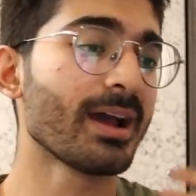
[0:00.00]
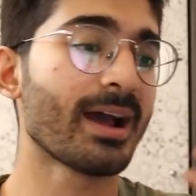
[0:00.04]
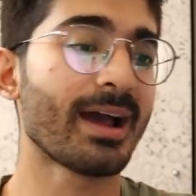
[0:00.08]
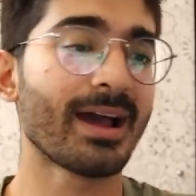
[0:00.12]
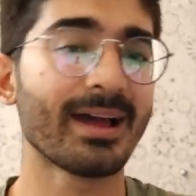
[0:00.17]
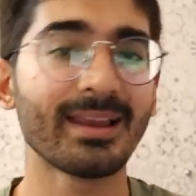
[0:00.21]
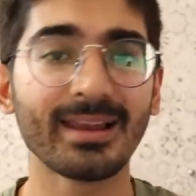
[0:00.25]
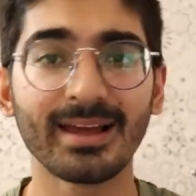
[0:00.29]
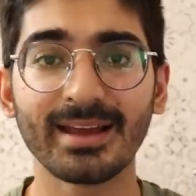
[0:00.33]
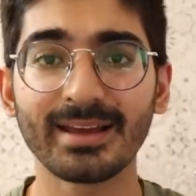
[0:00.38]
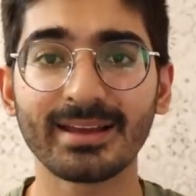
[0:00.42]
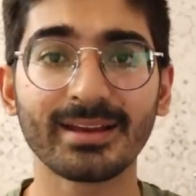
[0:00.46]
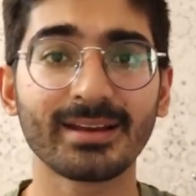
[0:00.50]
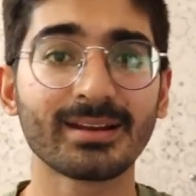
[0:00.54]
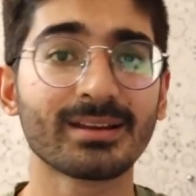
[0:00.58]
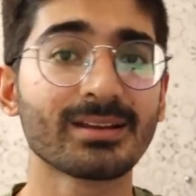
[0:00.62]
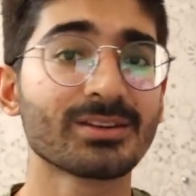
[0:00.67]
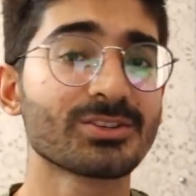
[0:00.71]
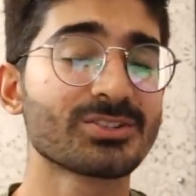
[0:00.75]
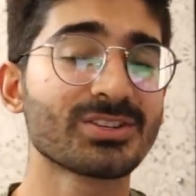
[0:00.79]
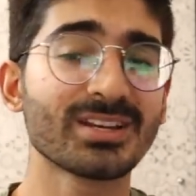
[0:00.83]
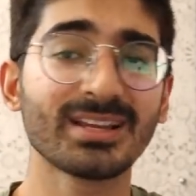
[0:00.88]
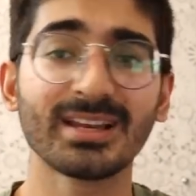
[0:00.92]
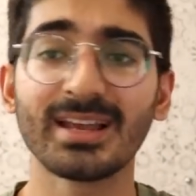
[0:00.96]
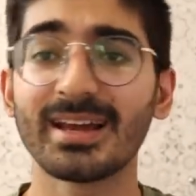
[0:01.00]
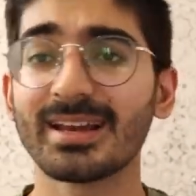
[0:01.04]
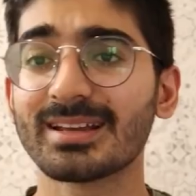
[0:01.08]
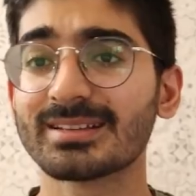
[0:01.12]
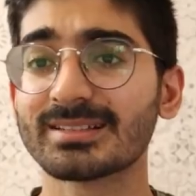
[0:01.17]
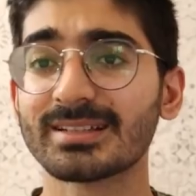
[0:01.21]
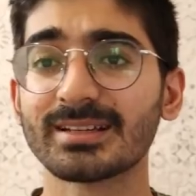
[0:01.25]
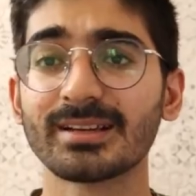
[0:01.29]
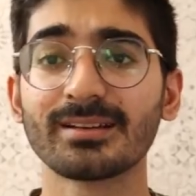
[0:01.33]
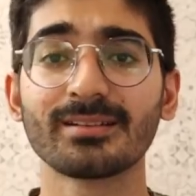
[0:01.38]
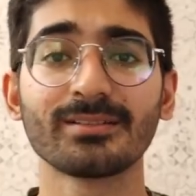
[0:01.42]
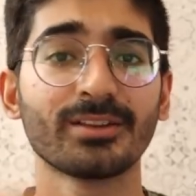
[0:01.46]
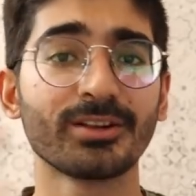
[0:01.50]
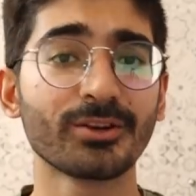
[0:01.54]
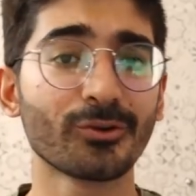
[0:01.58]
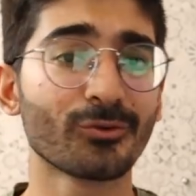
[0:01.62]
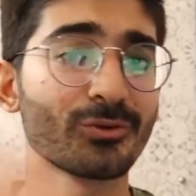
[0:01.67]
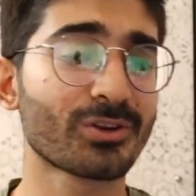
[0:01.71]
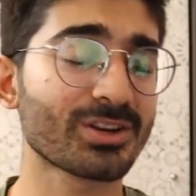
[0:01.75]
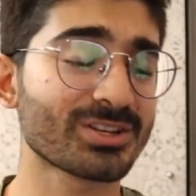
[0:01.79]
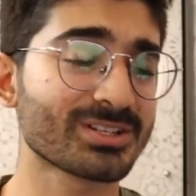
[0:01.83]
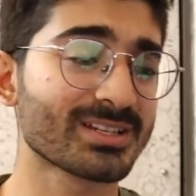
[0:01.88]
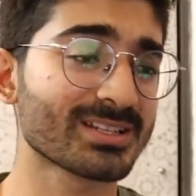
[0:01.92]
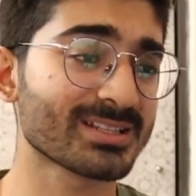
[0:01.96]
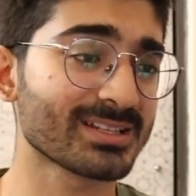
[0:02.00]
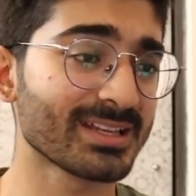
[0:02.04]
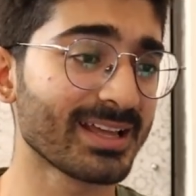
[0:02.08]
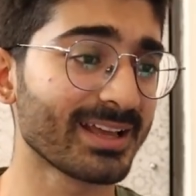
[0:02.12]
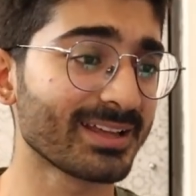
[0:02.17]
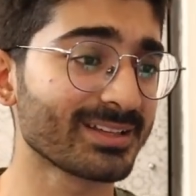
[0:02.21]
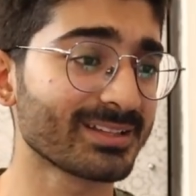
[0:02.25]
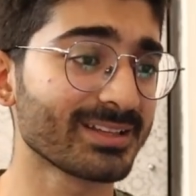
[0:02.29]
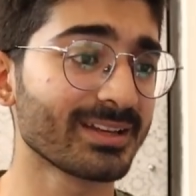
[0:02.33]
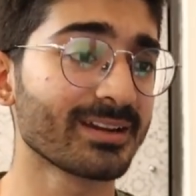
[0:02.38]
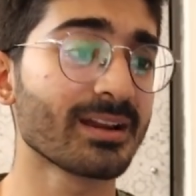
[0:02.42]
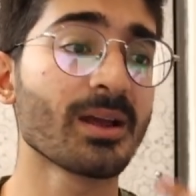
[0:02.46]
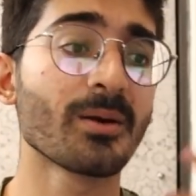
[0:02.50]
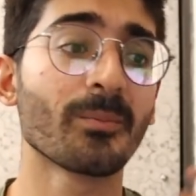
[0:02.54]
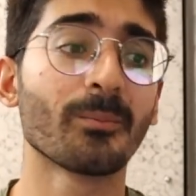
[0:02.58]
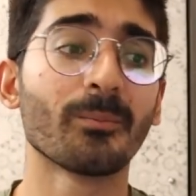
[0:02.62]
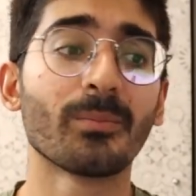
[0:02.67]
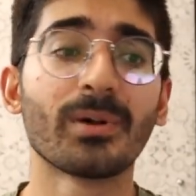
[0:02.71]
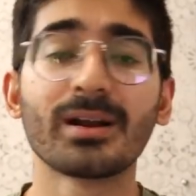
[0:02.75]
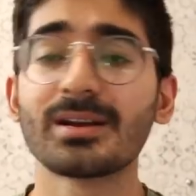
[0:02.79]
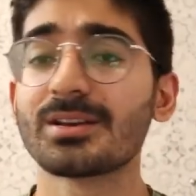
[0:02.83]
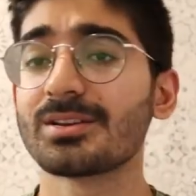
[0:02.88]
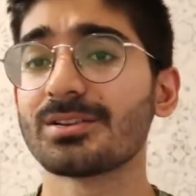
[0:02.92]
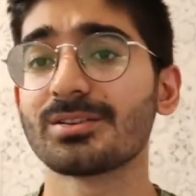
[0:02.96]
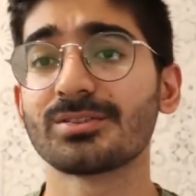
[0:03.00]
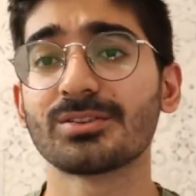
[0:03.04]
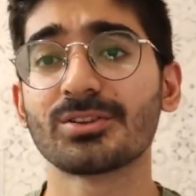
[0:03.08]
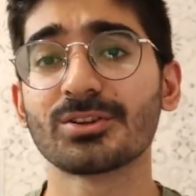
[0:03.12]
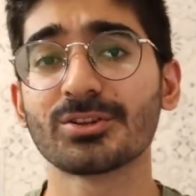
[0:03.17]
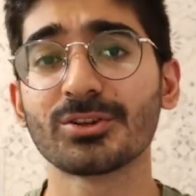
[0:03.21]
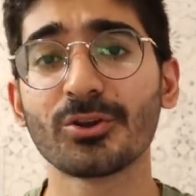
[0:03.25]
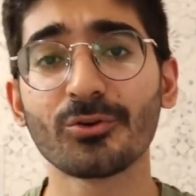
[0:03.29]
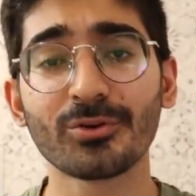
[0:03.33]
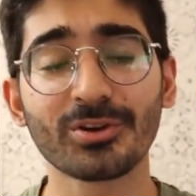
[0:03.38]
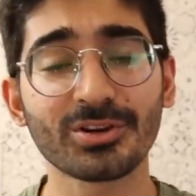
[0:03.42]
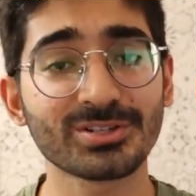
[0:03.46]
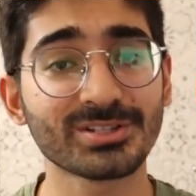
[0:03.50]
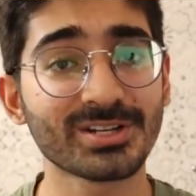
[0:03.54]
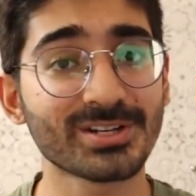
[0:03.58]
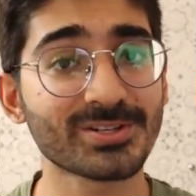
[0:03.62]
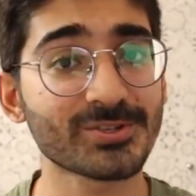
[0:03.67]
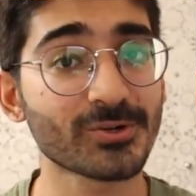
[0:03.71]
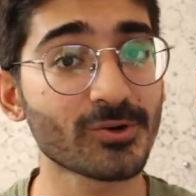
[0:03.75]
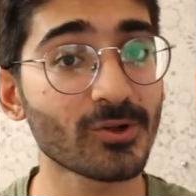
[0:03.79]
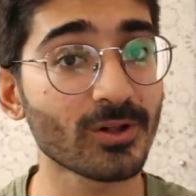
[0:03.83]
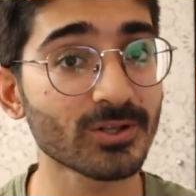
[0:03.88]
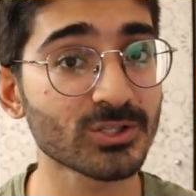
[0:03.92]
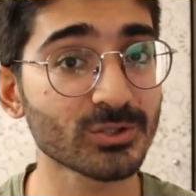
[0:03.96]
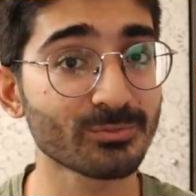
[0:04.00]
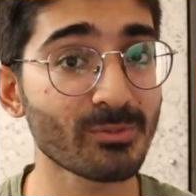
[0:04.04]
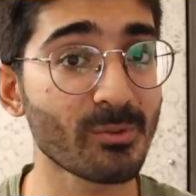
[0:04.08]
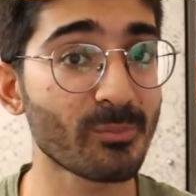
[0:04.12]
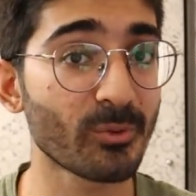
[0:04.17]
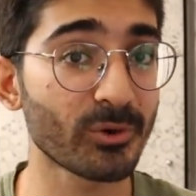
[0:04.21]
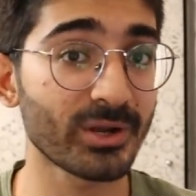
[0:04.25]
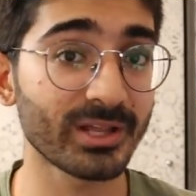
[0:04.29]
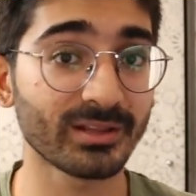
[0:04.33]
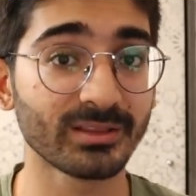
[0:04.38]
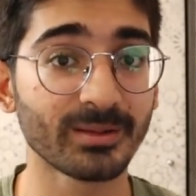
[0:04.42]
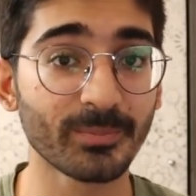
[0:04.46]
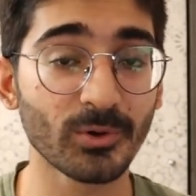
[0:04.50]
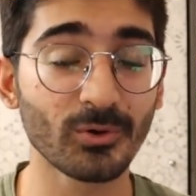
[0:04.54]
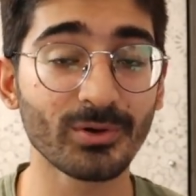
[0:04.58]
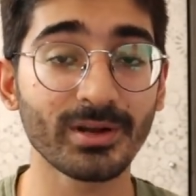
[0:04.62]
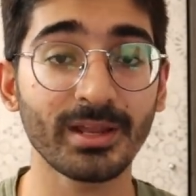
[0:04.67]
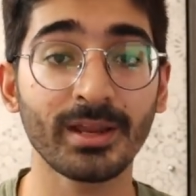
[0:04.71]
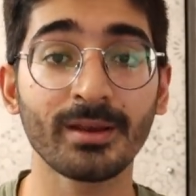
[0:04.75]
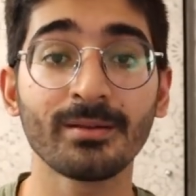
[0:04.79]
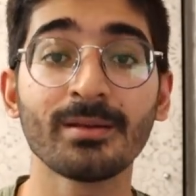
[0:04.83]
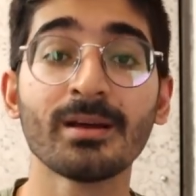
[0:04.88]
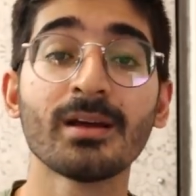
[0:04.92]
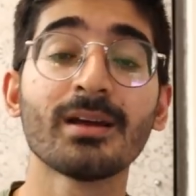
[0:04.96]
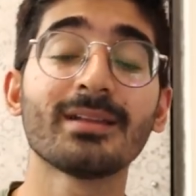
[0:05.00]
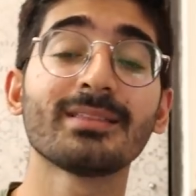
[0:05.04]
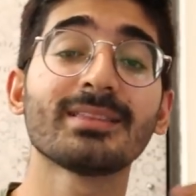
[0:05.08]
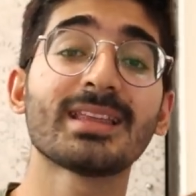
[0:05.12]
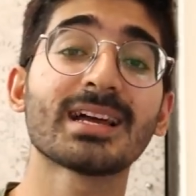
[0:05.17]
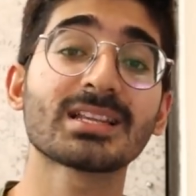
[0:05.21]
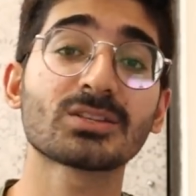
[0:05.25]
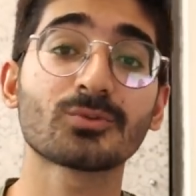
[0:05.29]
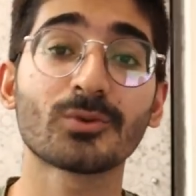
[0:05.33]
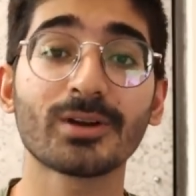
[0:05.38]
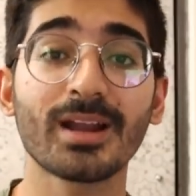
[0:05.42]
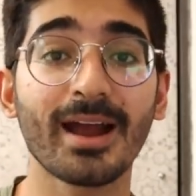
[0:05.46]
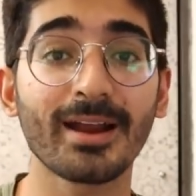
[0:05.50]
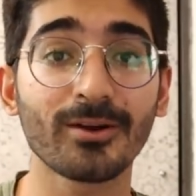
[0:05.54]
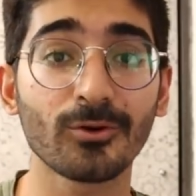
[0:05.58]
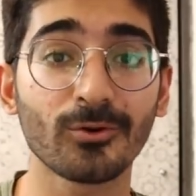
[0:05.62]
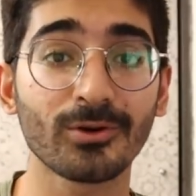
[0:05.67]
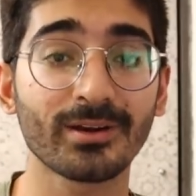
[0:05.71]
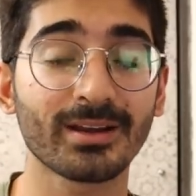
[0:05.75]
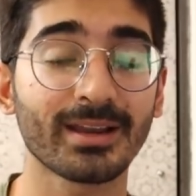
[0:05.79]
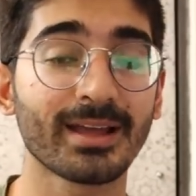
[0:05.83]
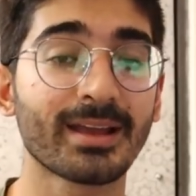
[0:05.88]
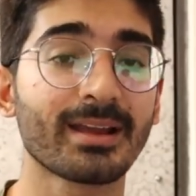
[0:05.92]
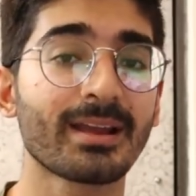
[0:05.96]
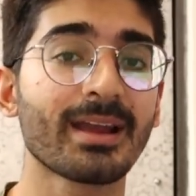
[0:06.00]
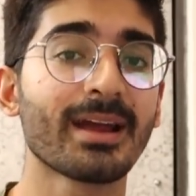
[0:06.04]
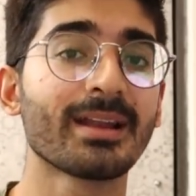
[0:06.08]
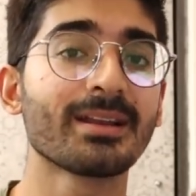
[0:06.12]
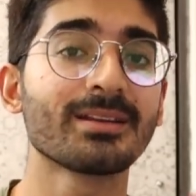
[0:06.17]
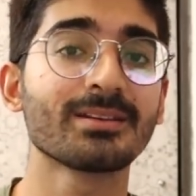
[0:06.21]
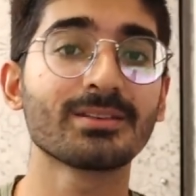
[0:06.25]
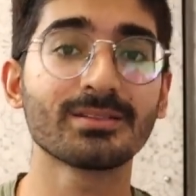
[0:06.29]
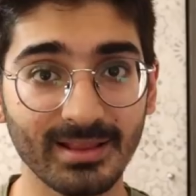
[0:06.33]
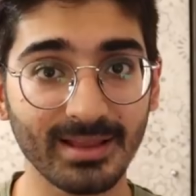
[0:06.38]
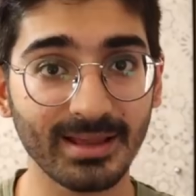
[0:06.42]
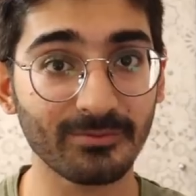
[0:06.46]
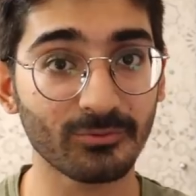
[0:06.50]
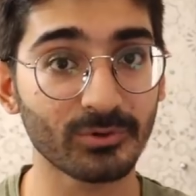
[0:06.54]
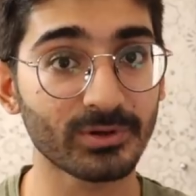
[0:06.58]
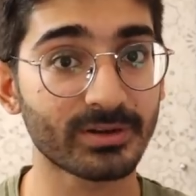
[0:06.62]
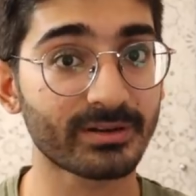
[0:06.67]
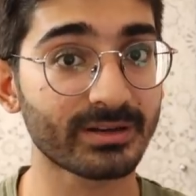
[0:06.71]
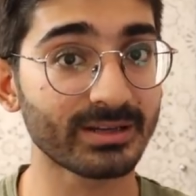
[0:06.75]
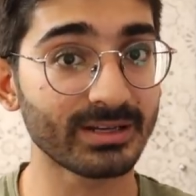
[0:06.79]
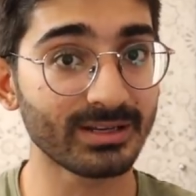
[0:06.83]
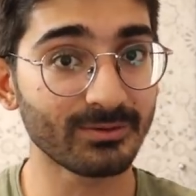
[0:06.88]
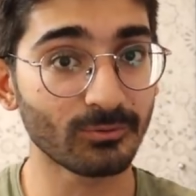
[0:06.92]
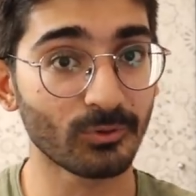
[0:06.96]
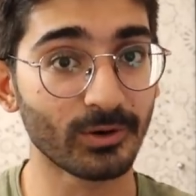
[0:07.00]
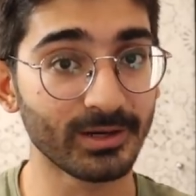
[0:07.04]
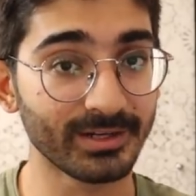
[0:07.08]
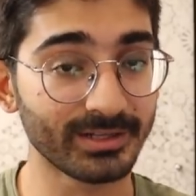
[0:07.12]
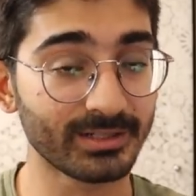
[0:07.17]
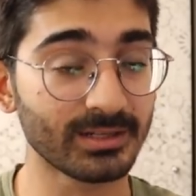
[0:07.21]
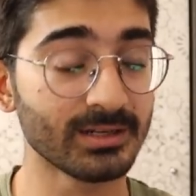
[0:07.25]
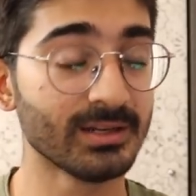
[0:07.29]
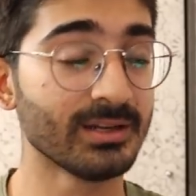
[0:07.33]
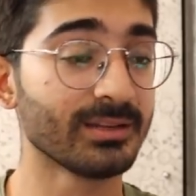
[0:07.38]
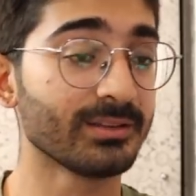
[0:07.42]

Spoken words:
I like it. She likes it. The nutritionist likes it. But the nutritionist should also be putting the protein. That's what I don't like. And I would really want